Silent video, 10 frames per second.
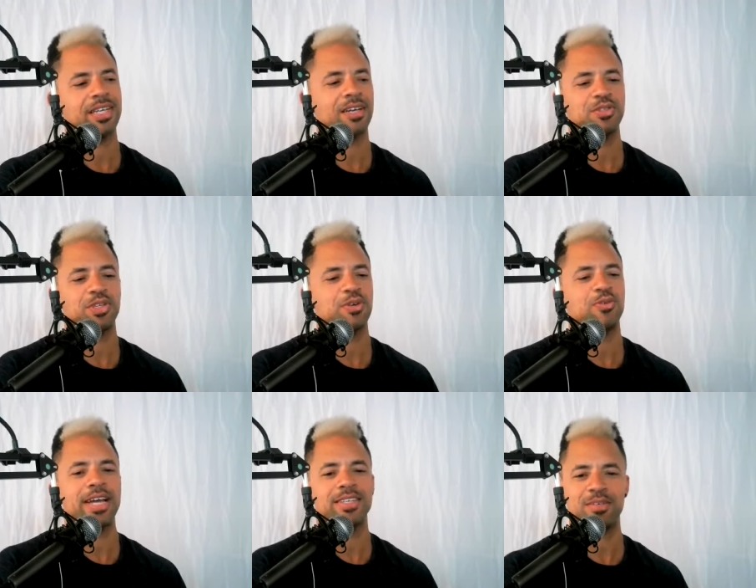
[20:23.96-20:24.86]
I'll say
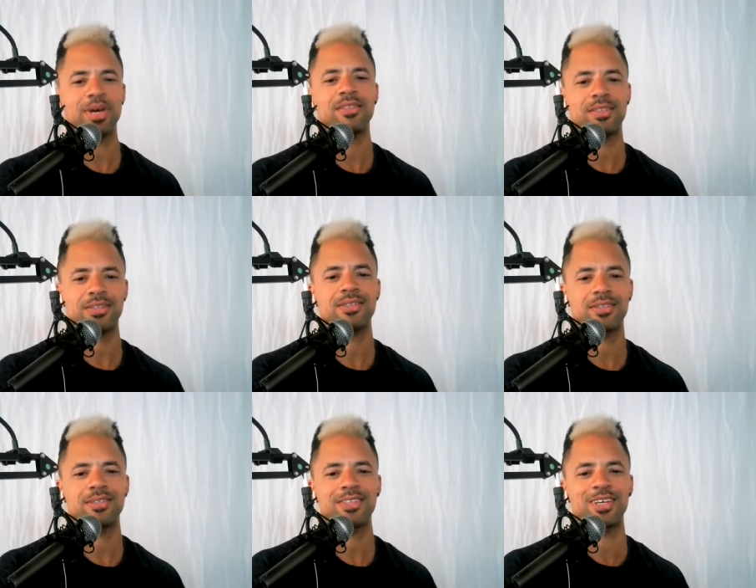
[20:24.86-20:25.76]
rant about
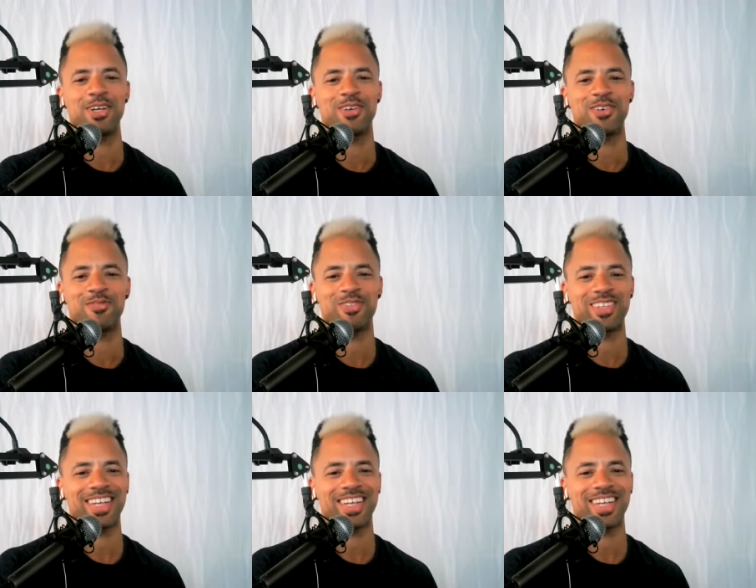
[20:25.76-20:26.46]
this. I'm